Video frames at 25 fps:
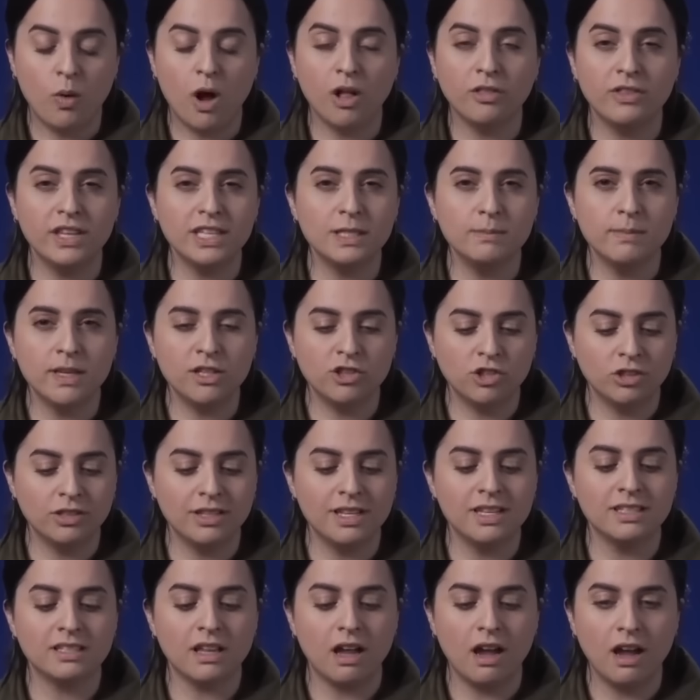While this mission
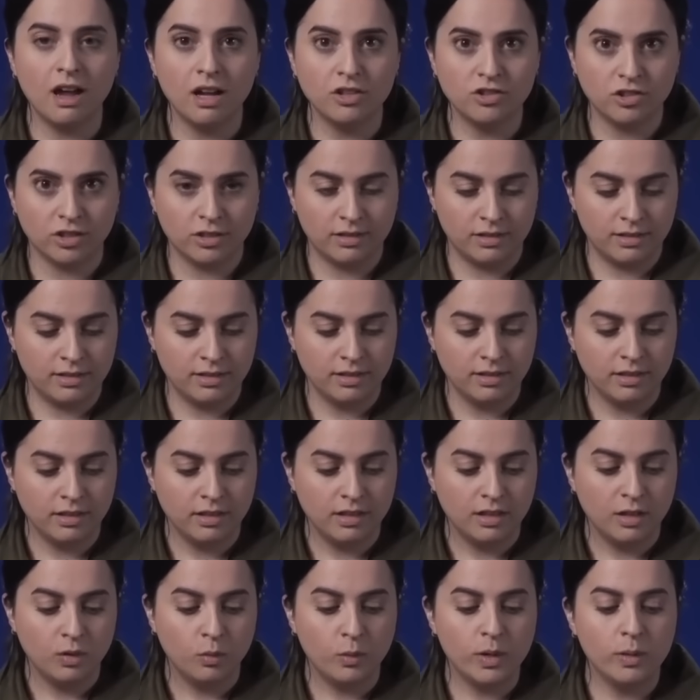is urgent,
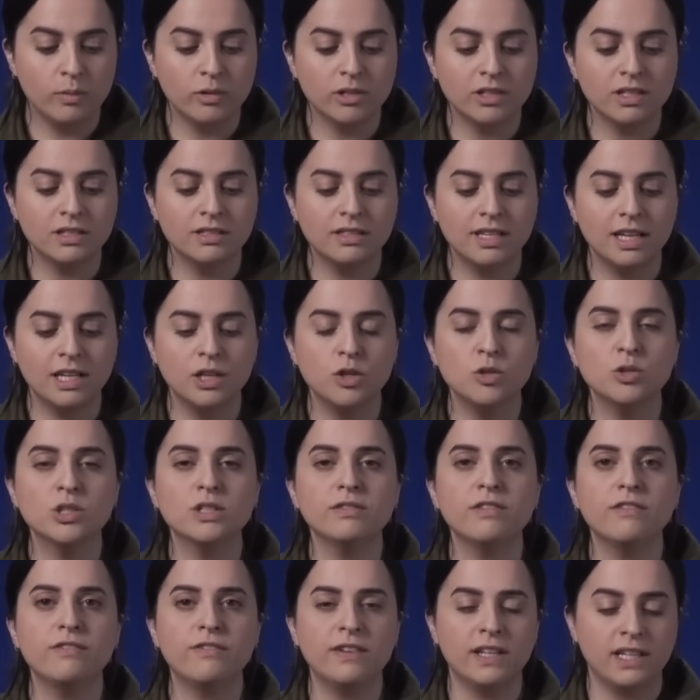we will continue to
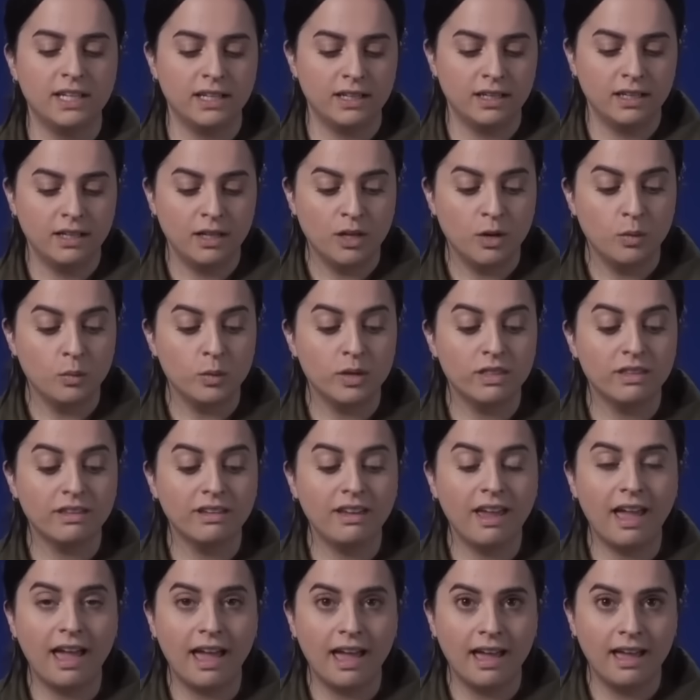fulfill it with
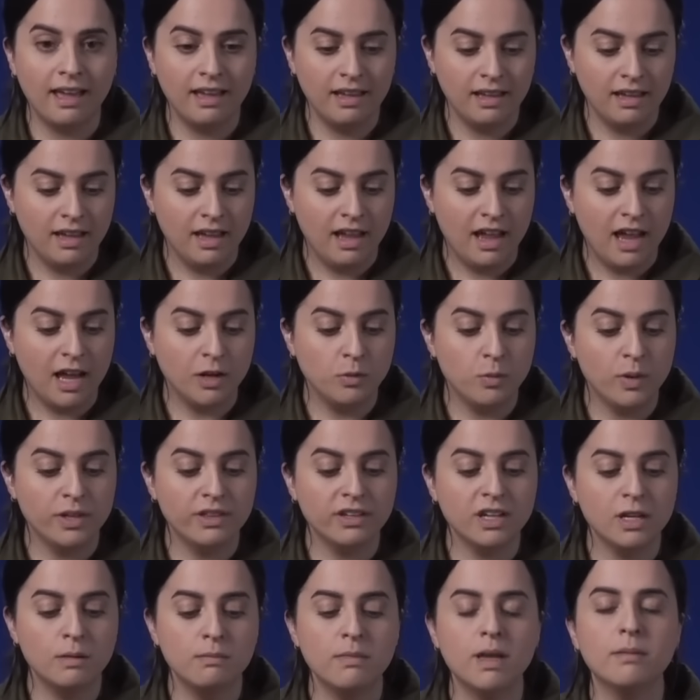care and with
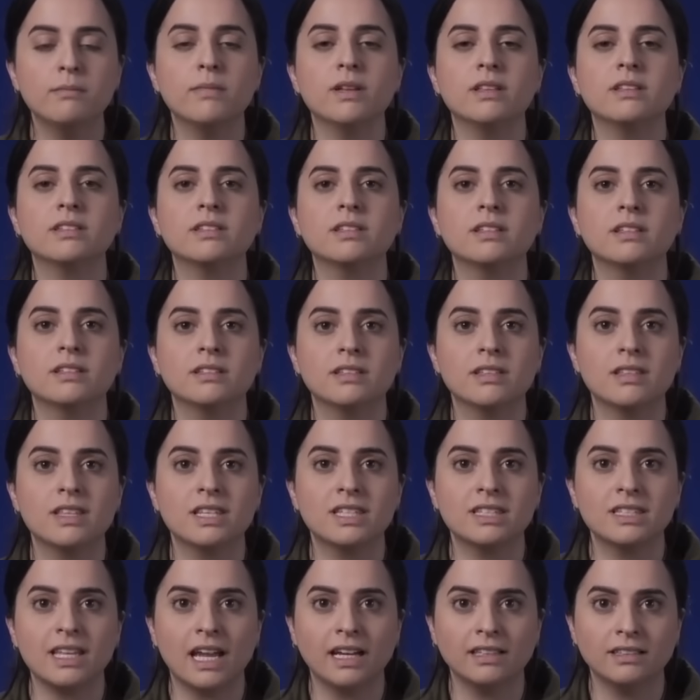a commitment to the
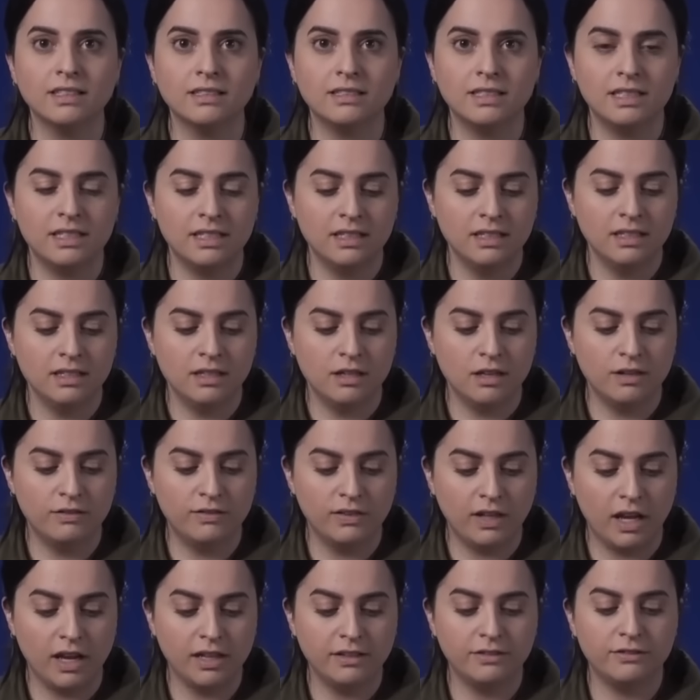sanctity
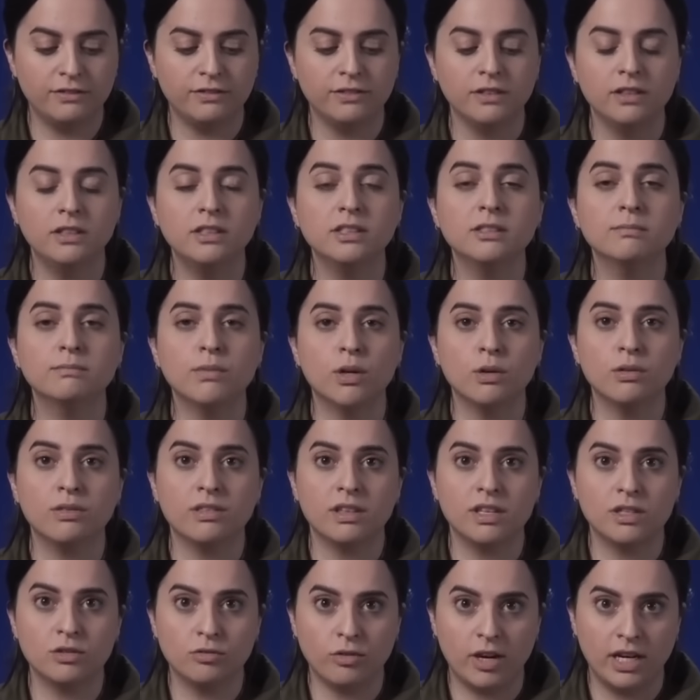of life, both
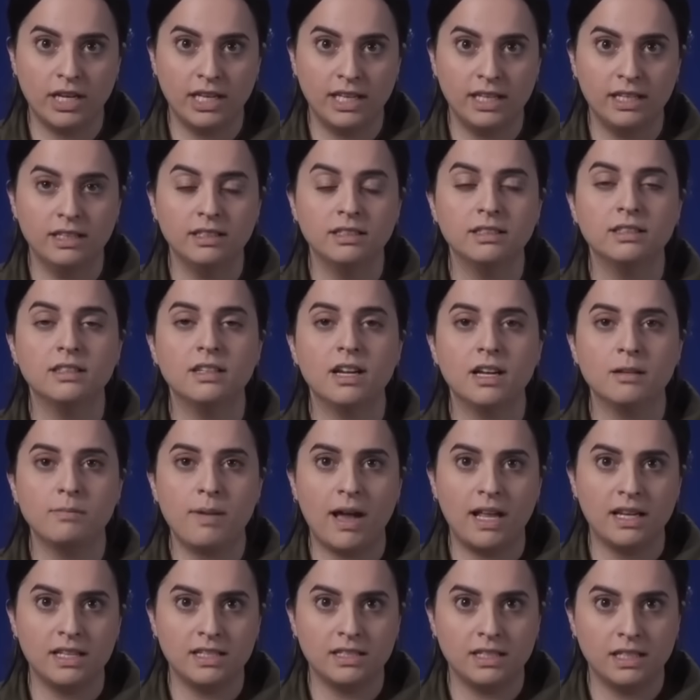Israeli and
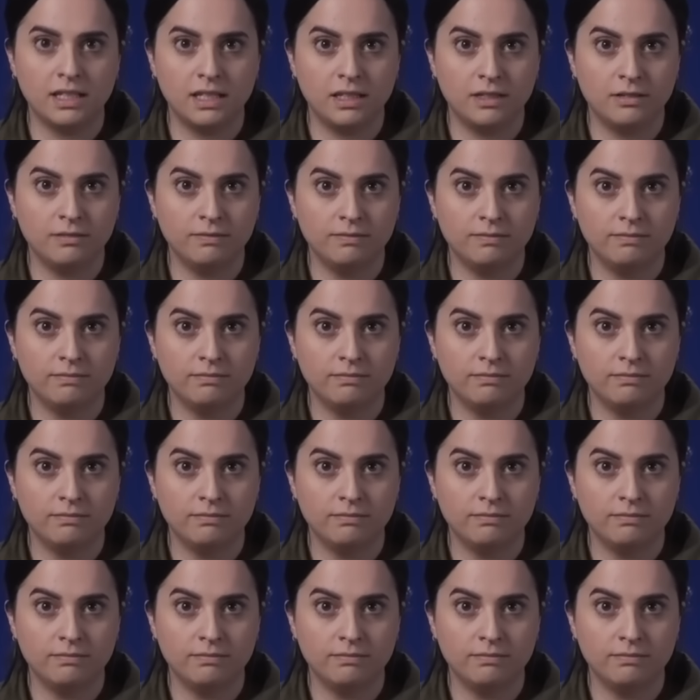Palestinian.